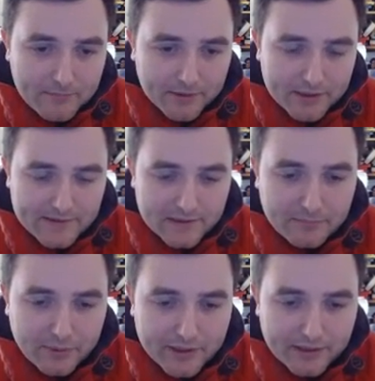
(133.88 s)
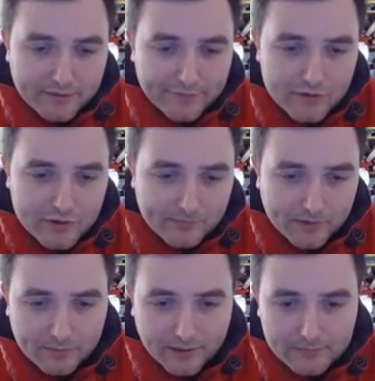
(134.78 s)
but at some point in the future I'm
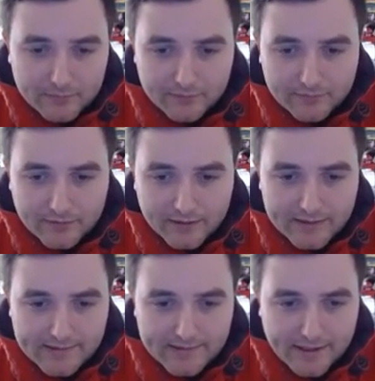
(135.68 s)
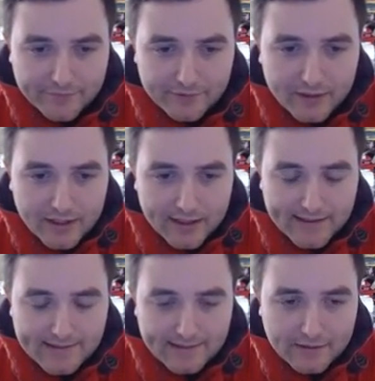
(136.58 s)
going to play the move e seven,
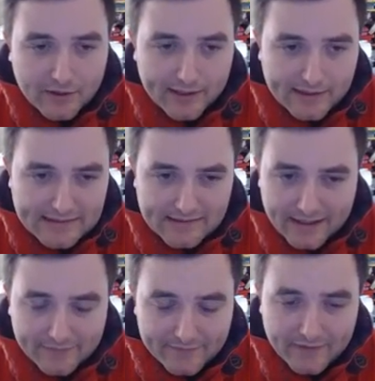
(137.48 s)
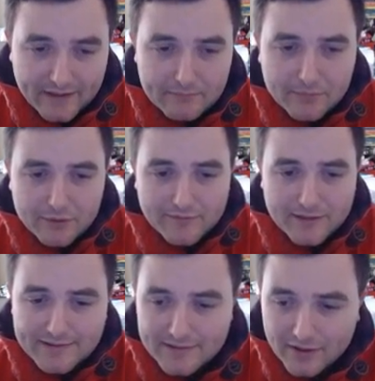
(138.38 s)
hitting the knight, and he's going to have to then move
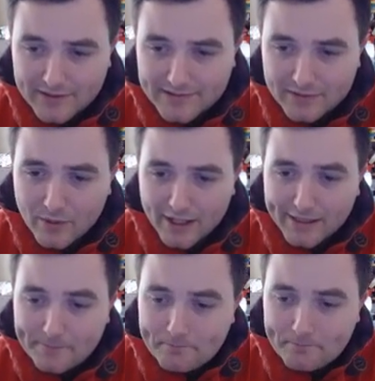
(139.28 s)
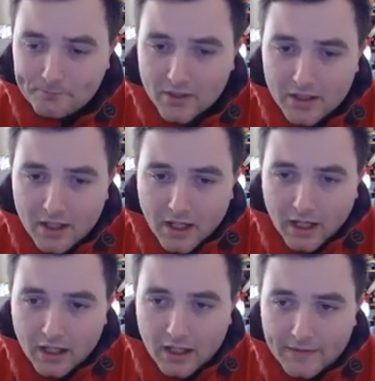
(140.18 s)
his knight away.
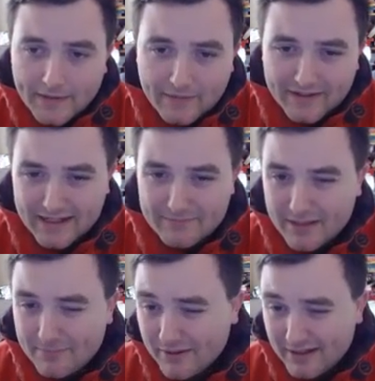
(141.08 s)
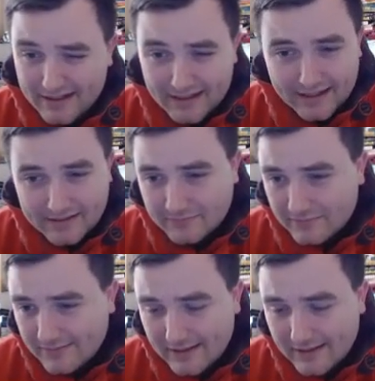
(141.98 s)
Uh, now here my opponent again,